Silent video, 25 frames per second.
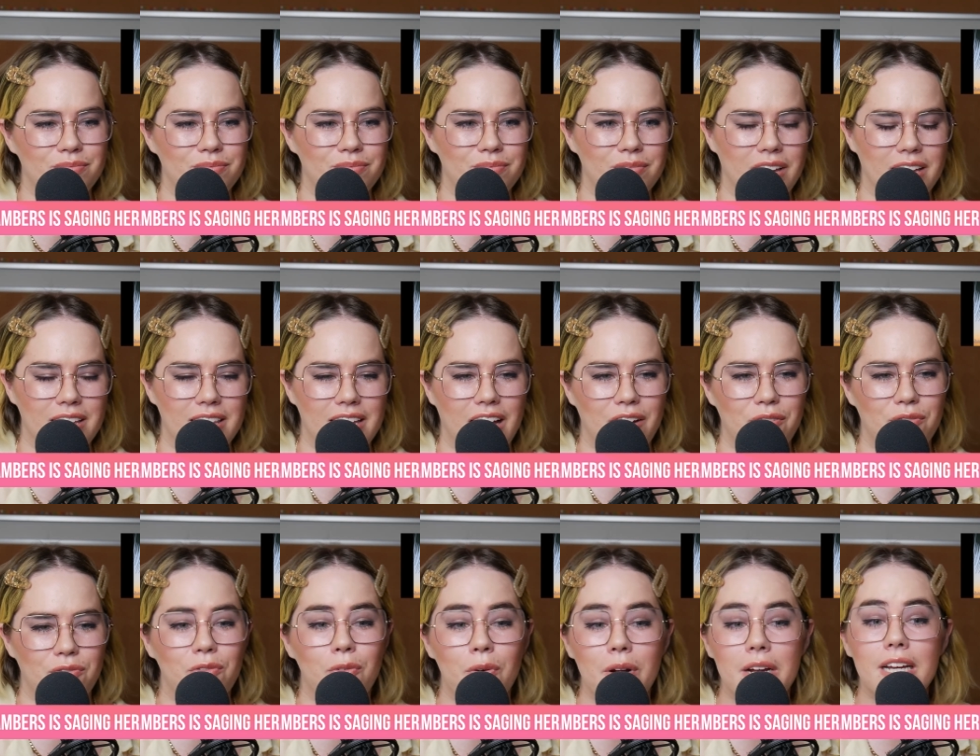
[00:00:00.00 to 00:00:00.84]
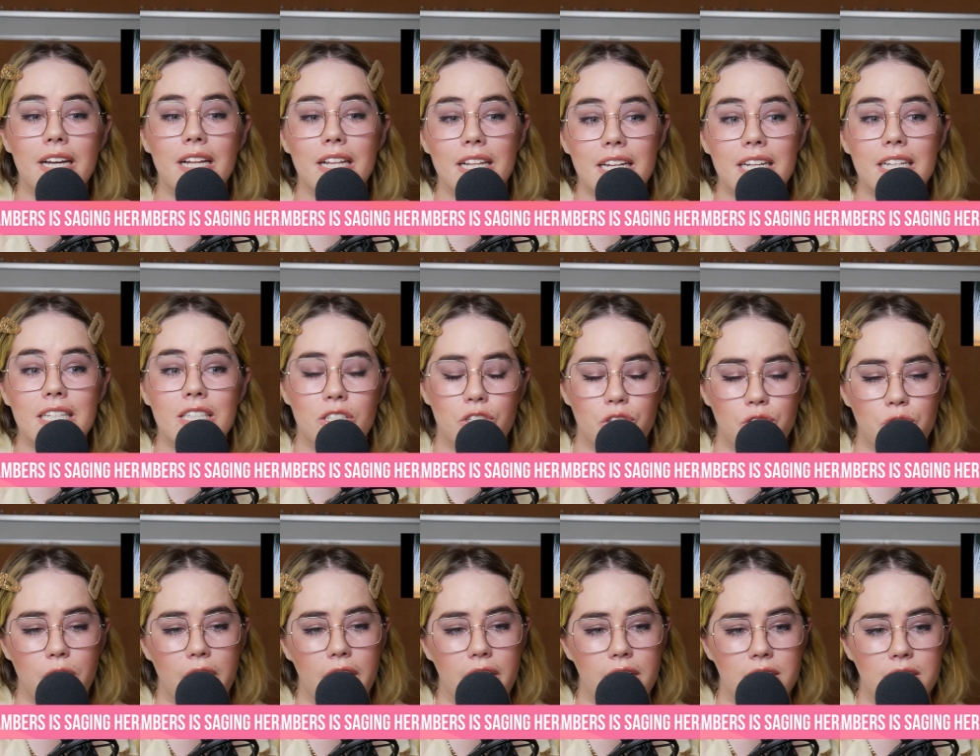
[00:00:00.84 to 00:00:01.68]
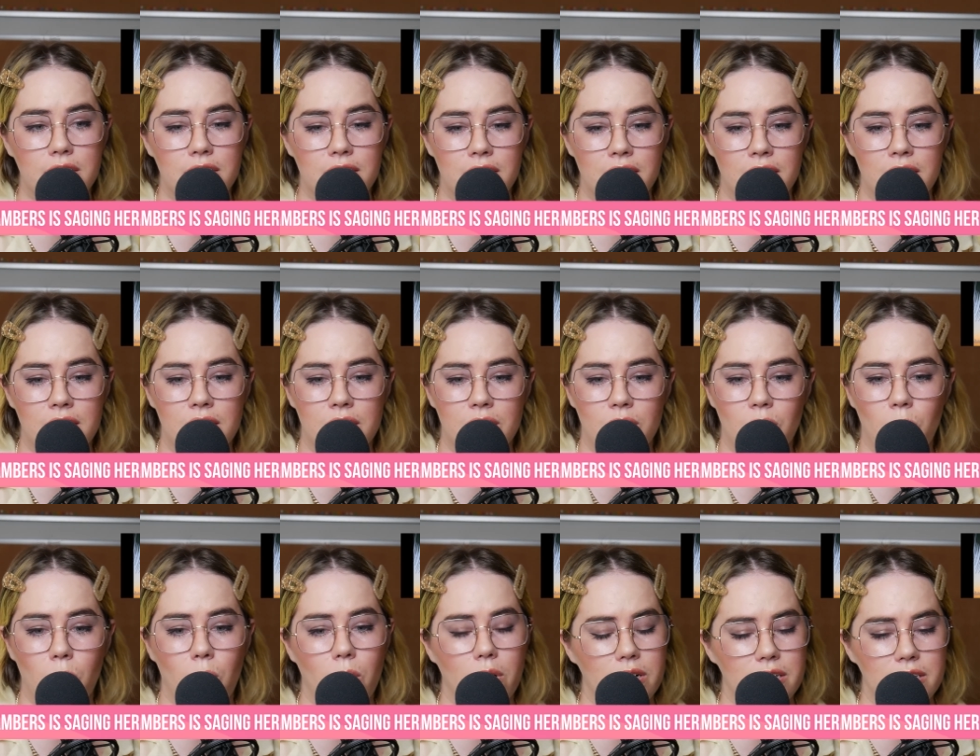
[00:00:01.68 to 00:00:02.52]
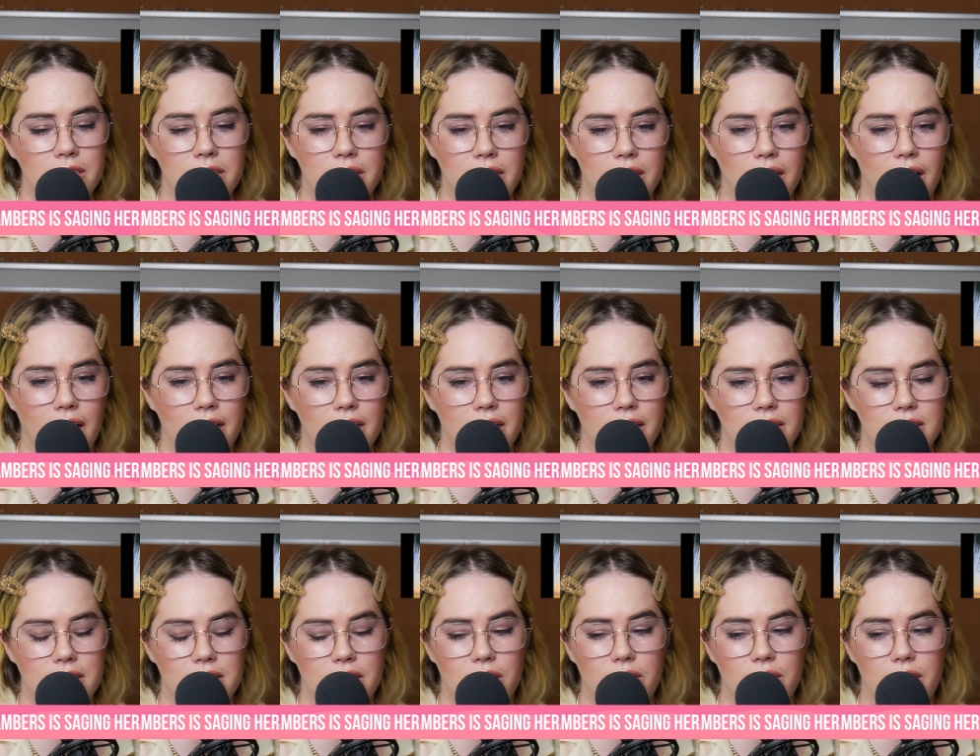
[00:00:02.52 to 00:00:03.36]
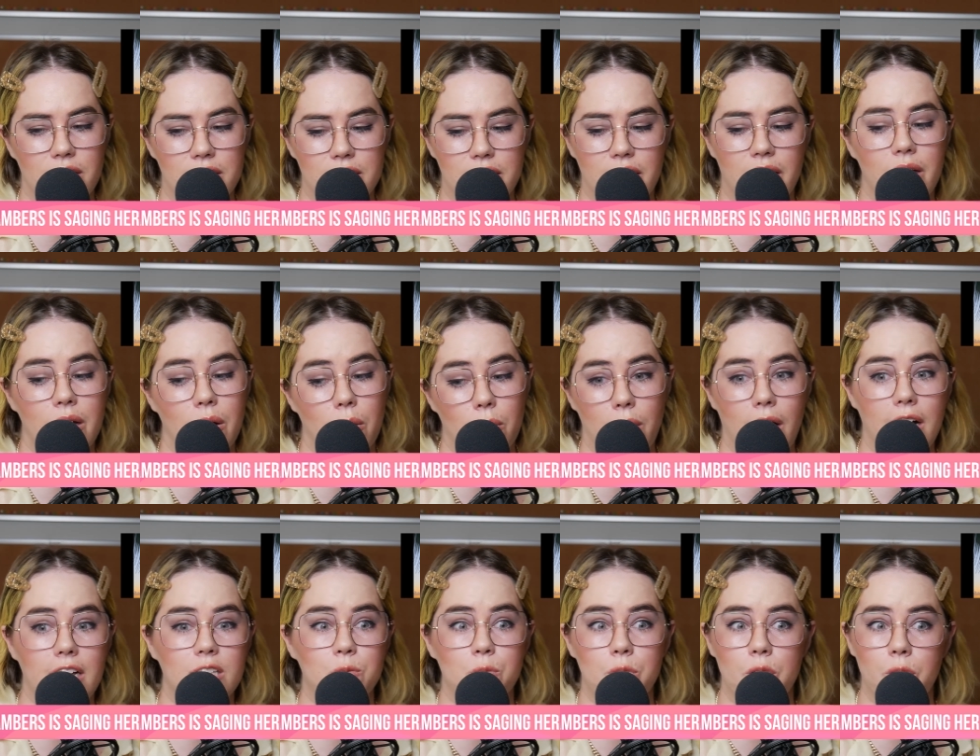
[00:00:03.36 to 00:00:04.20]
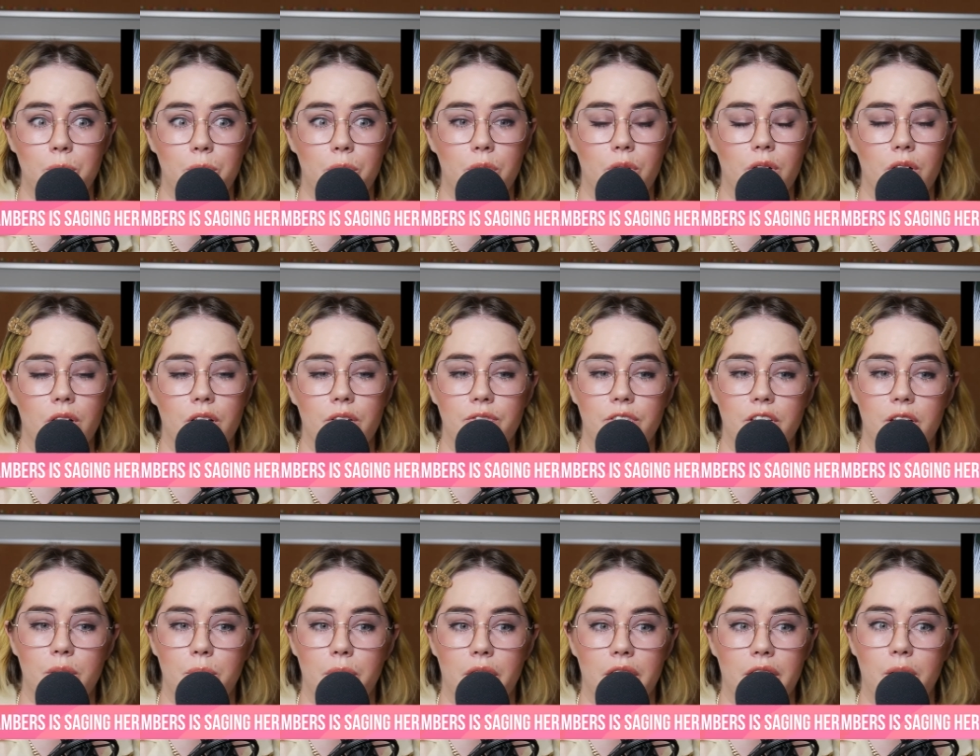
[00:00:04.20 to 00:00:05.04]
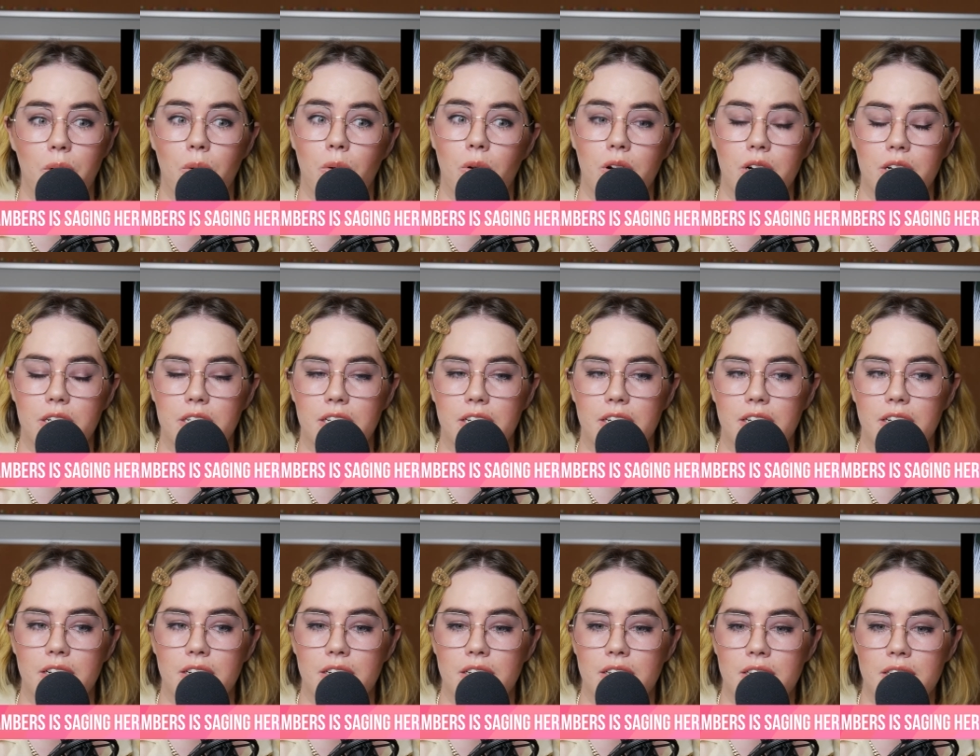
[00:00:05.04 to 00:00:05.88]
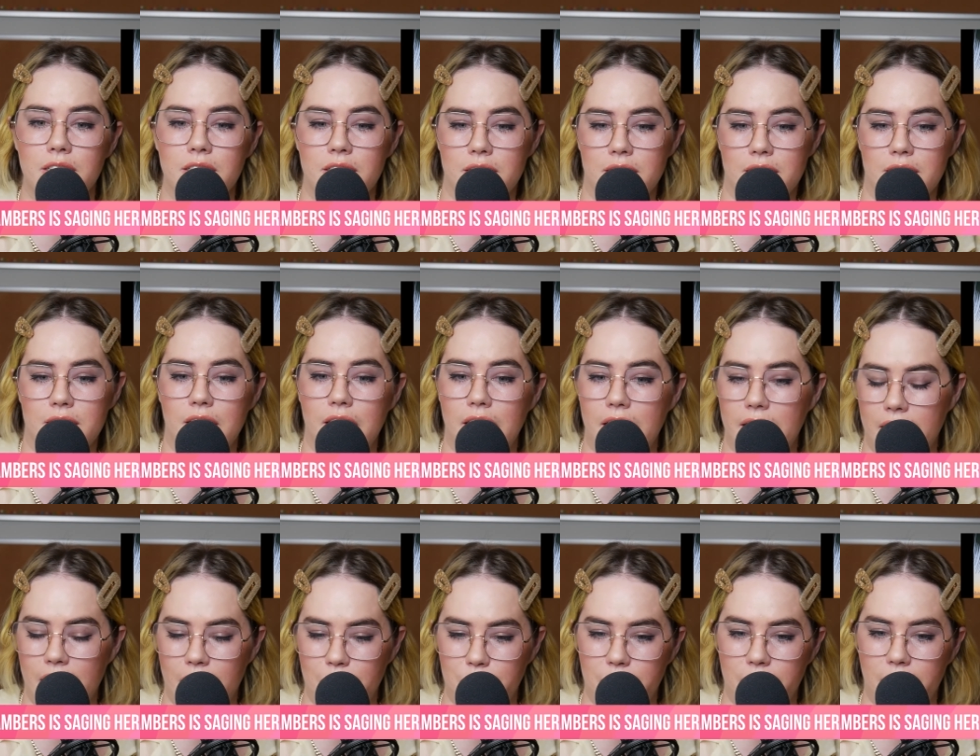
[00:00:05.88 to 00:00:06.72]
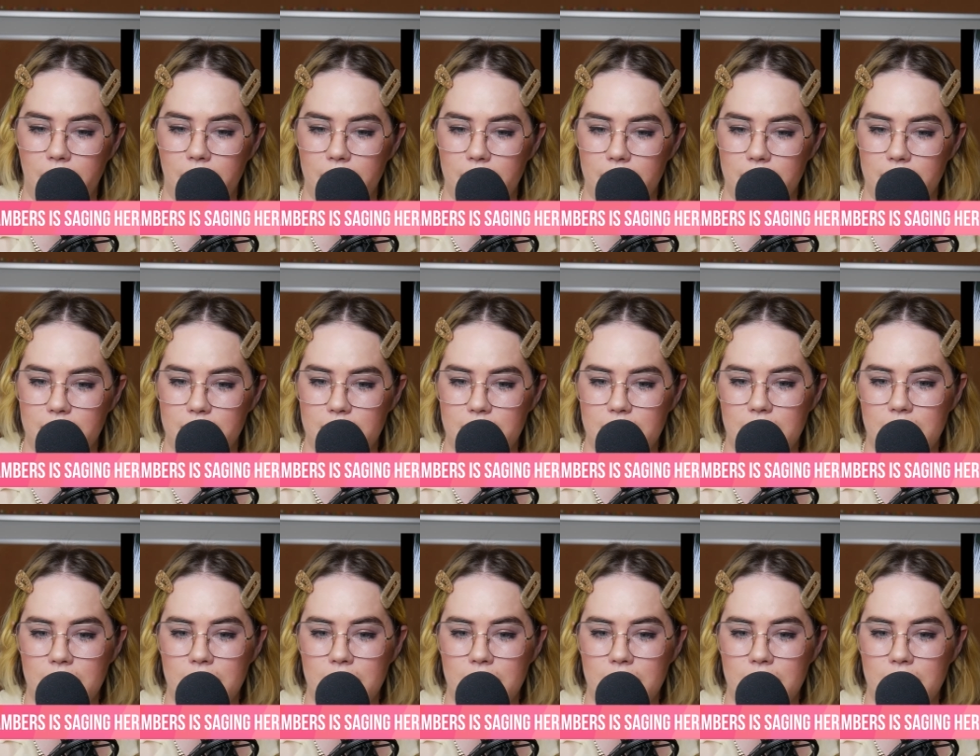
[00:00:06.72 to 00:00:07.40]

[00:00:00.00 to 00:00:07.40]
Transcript: and they have really strict quarantine guidelines there. Like they arrest people if they break quarantine in the Cayman God. Islands.